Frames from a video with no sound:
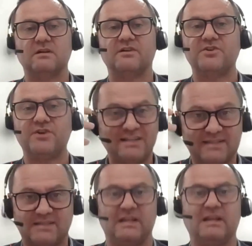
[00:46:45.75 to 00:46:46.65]

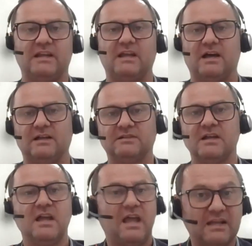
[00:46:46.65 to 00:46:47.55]
resilient,
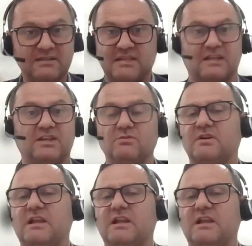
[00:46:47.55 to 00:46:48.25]
and secure,